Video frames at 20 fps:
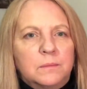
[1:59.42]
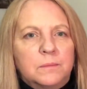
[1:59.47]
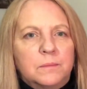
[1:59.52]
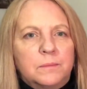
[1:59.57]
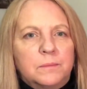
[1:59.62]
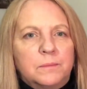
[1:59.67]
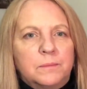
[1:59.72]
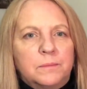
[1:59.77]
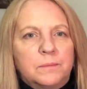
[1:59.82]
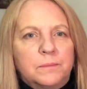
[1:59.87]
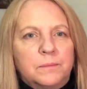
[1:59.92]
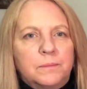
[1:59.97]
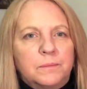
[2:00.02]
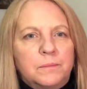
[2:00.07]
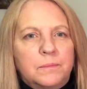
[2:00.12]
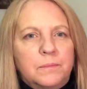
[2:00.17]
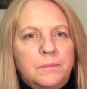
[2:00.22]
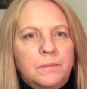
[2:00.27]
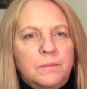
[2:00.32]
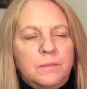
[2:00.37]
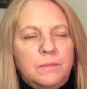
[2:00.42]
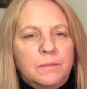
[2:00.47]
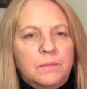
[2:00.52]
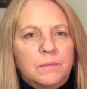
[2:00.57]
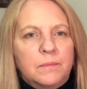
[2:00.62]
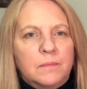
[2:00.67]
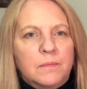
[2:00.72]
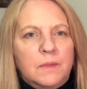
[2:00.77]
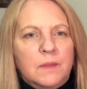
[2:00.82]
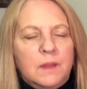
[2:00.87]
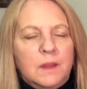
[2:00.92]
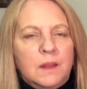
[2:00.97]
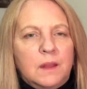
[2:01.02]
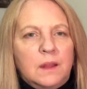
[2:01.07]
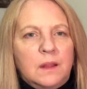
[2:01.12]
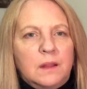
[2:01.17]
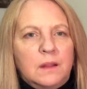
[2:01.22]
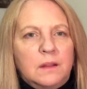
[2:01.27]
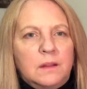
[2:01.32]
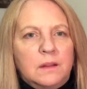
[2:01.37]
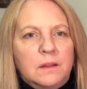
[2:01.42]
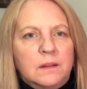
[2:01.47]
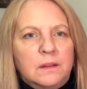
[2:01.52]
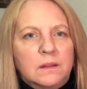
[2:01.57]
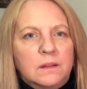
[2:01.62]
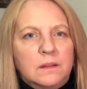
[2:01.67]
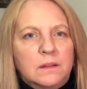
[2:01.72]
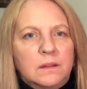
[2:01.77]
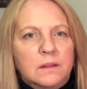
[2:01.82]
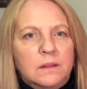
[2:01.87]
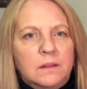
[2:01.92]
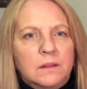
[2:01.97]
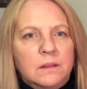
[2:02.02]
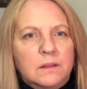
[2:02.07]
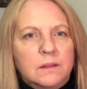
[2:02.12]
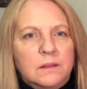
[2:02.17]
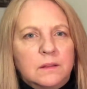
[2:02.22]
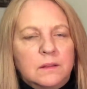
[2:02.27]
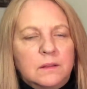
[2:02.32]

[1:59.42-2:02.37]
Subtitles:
[no speech]